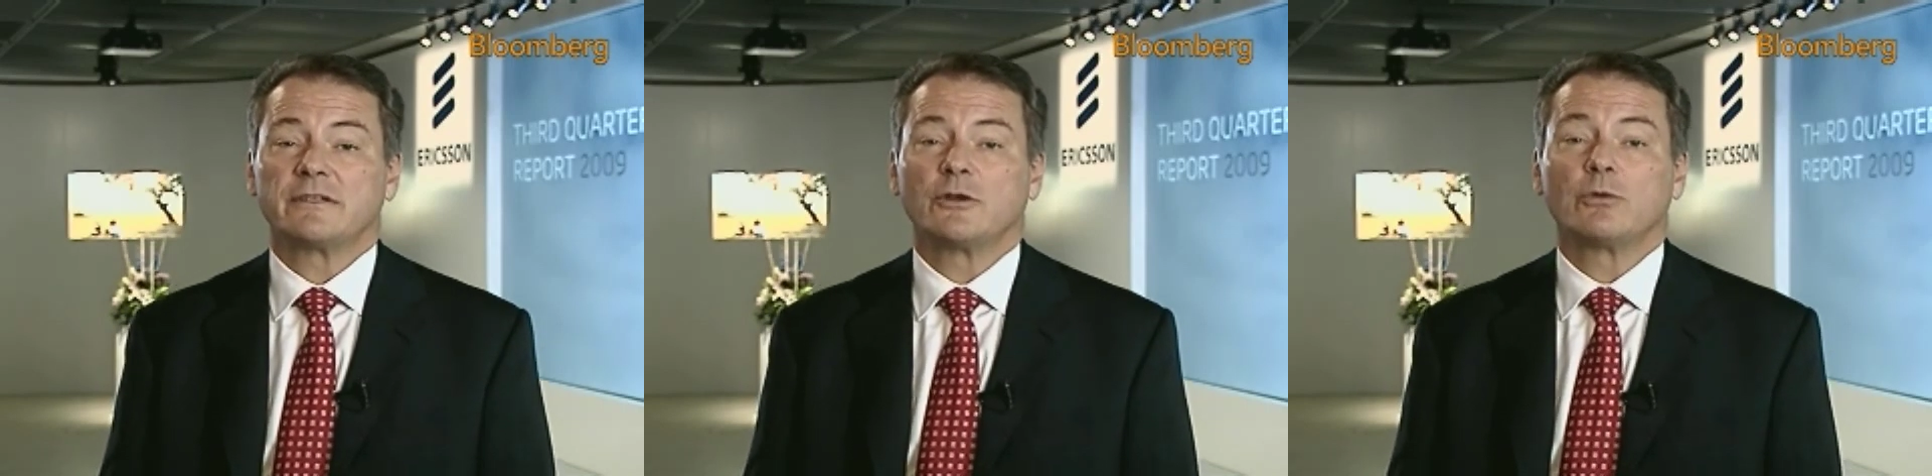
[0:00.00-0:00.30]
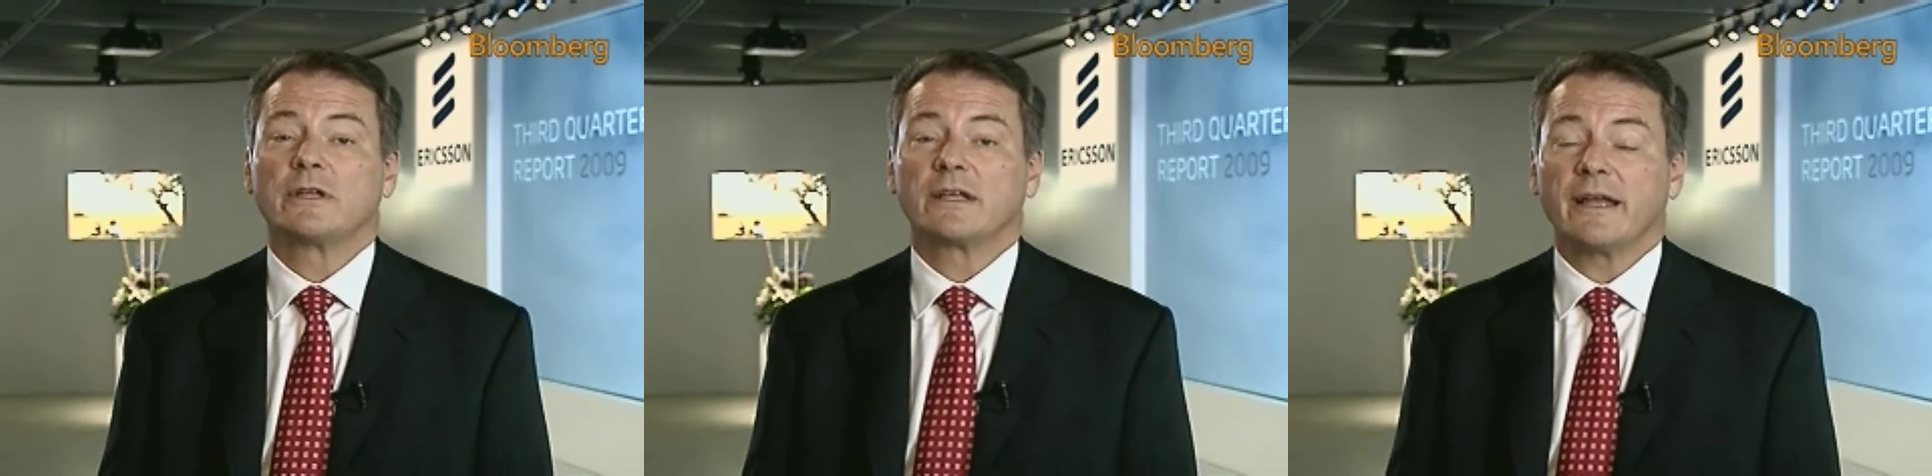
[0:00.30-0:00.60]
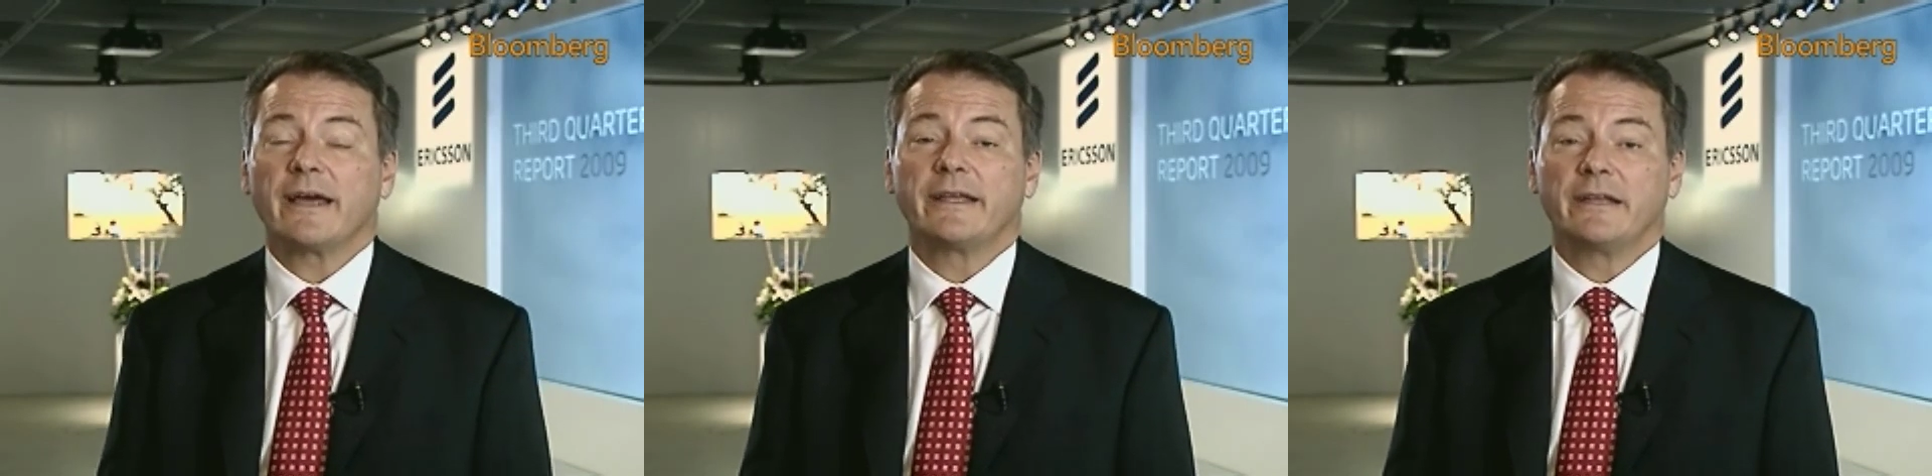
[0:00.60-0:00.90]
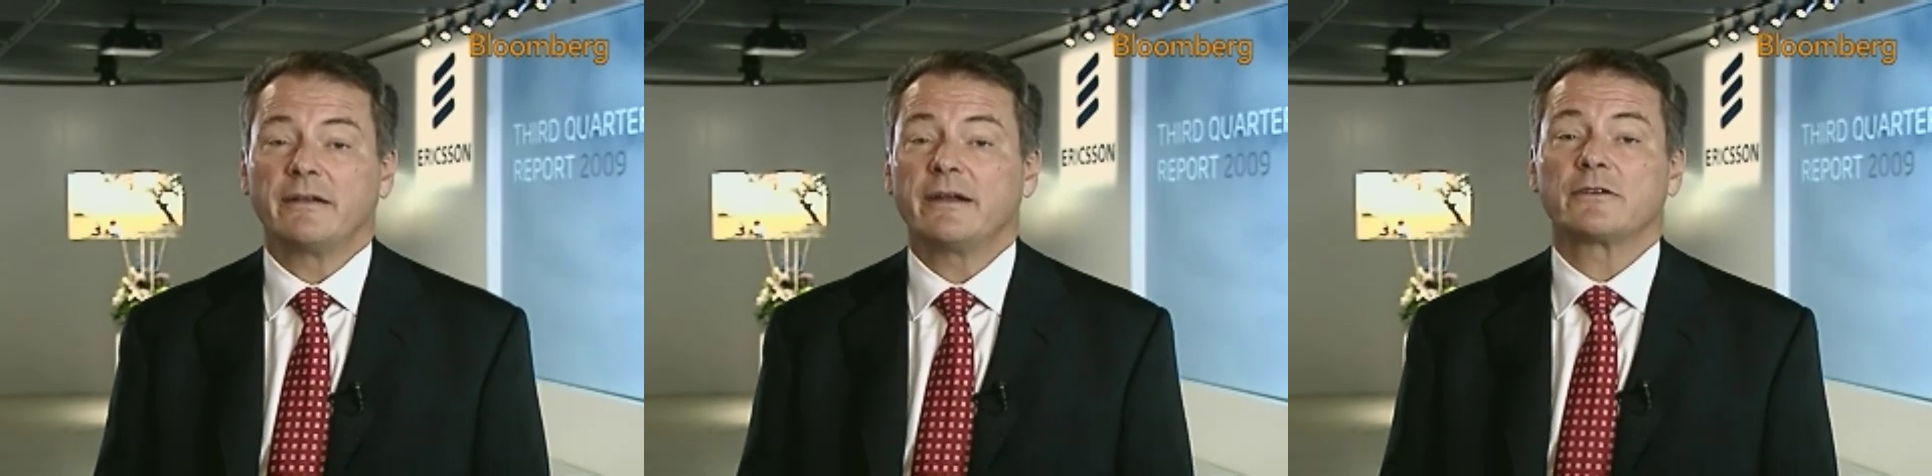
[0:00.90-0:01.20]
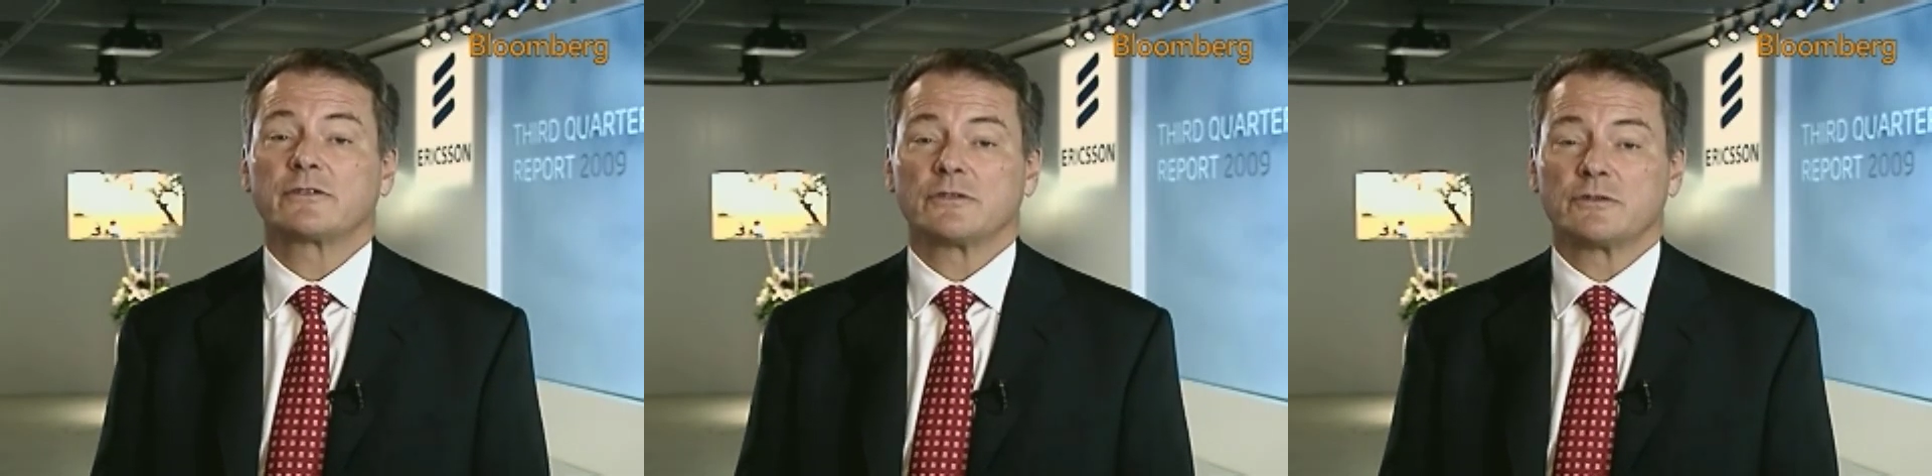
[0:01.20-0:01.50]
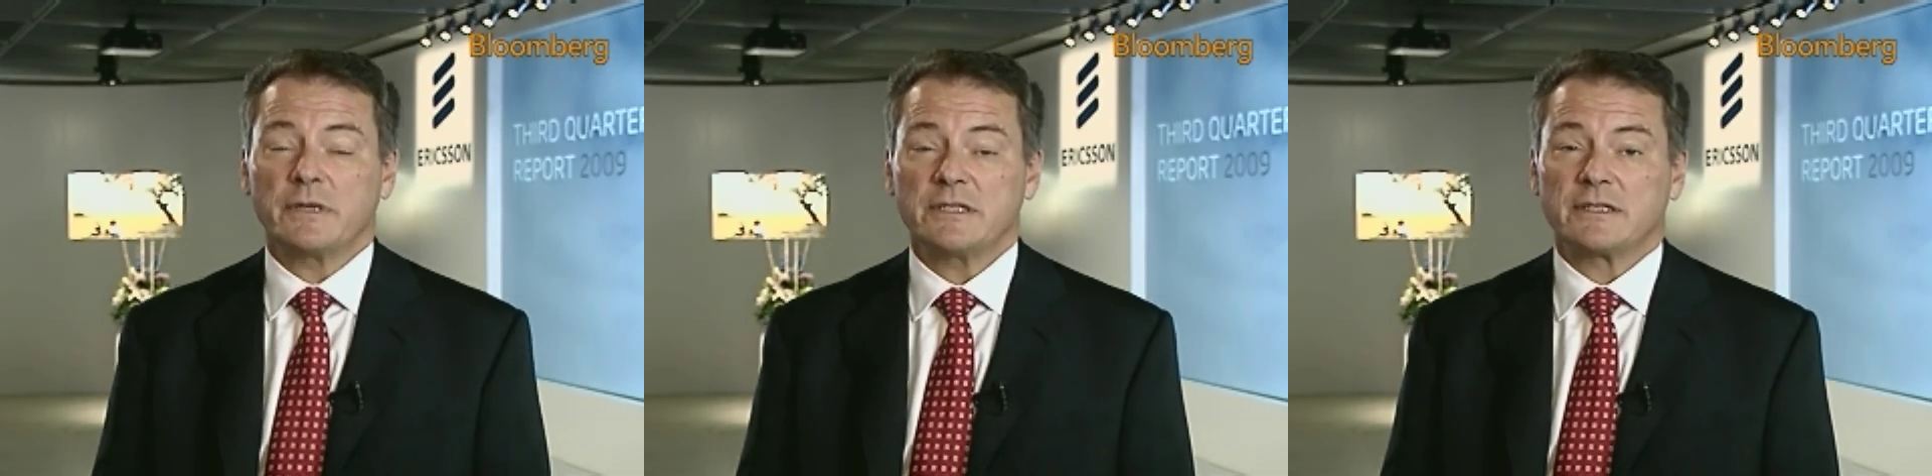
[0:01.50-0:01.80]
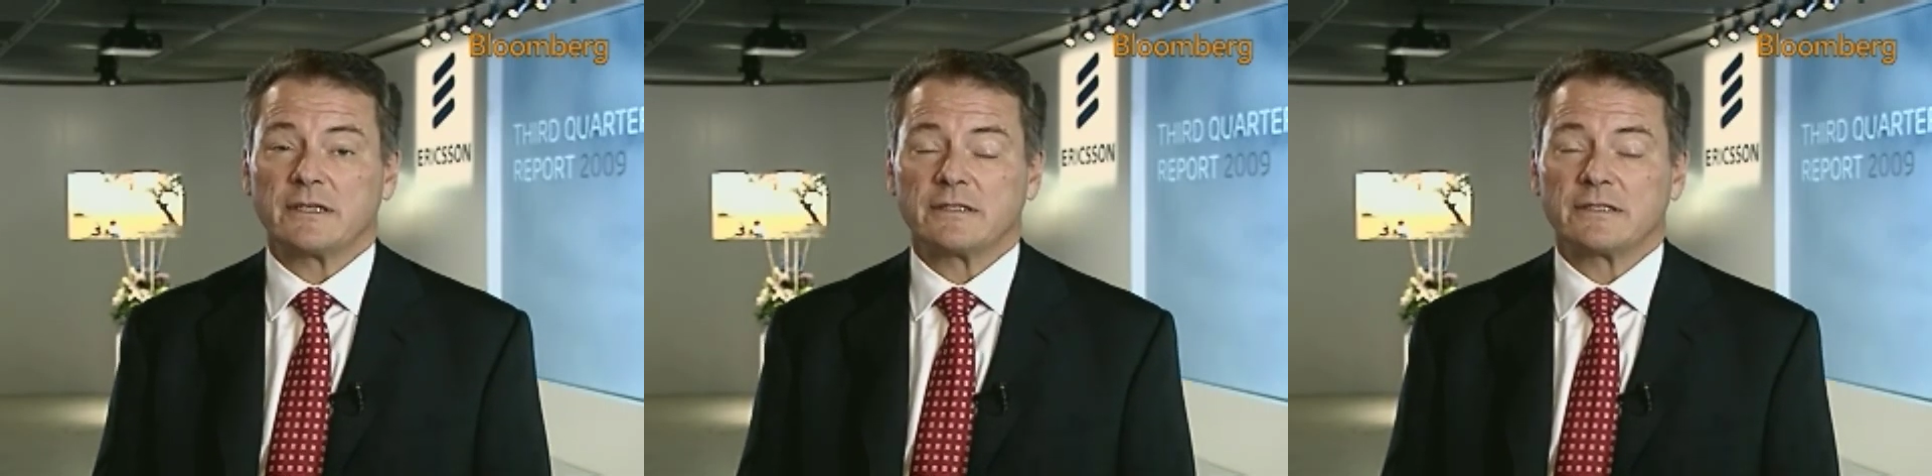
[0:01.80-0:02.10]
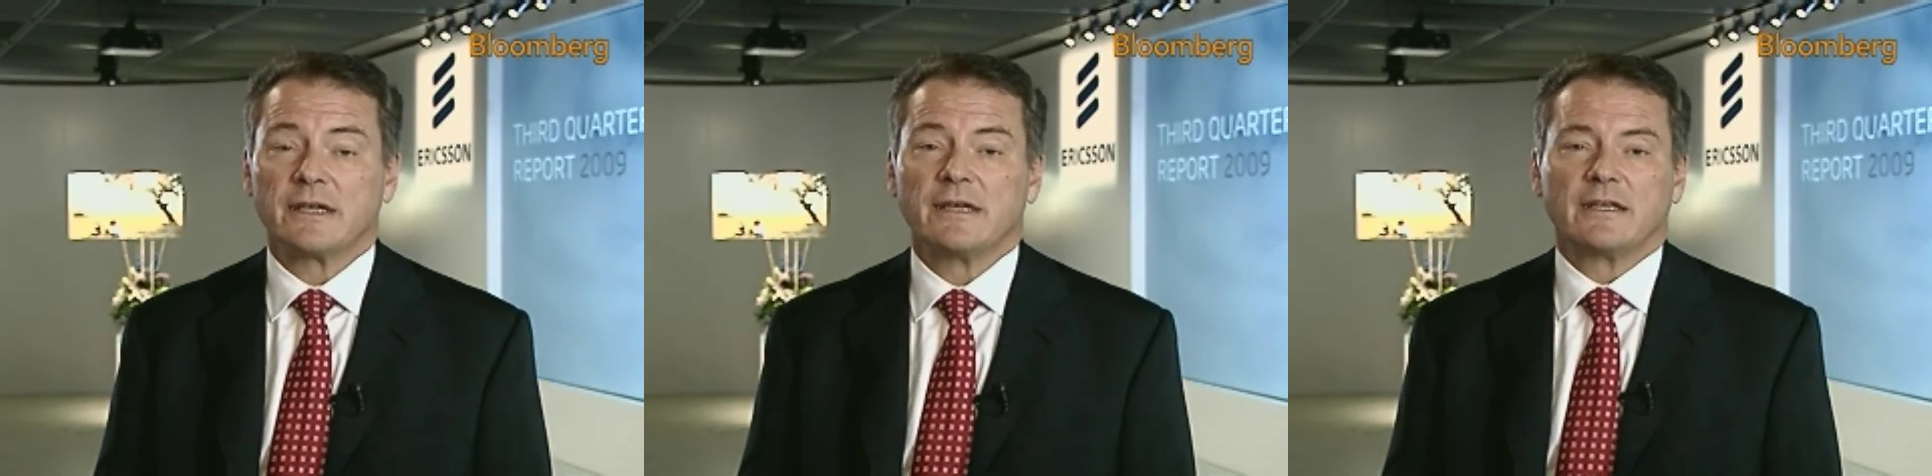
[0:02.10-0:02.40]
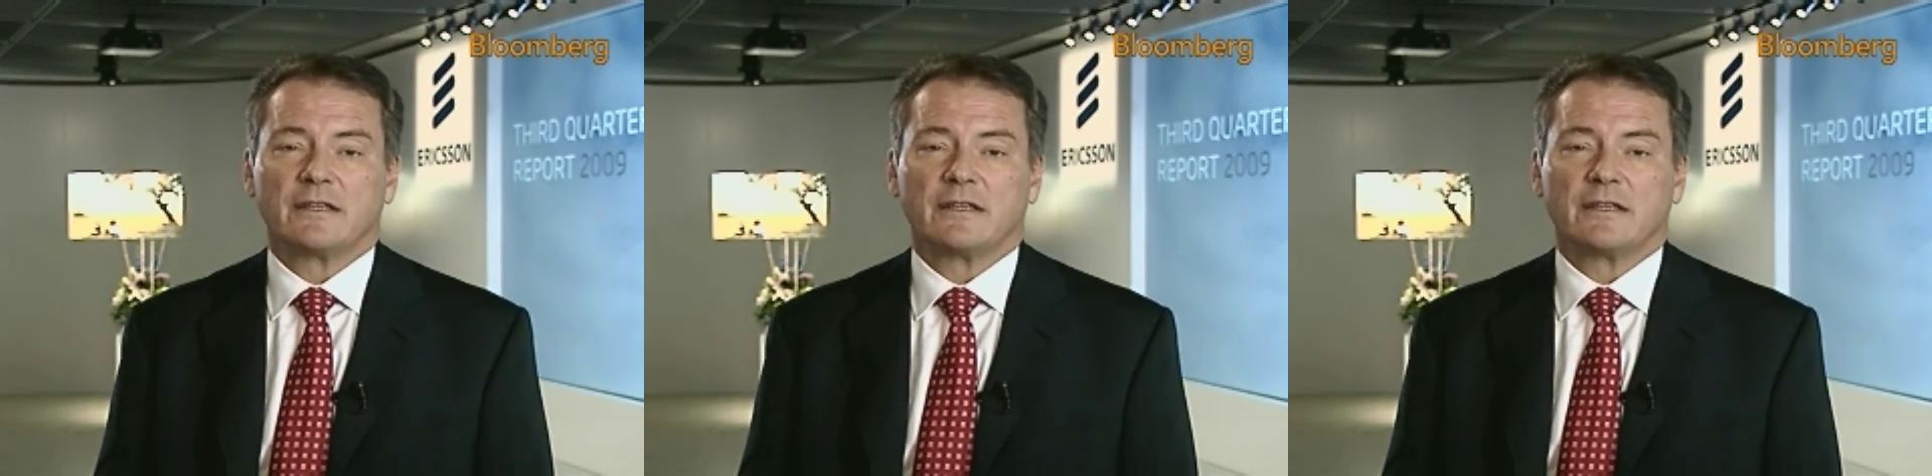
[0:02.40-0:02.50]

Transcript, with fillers: and no decline in Ericsson's business.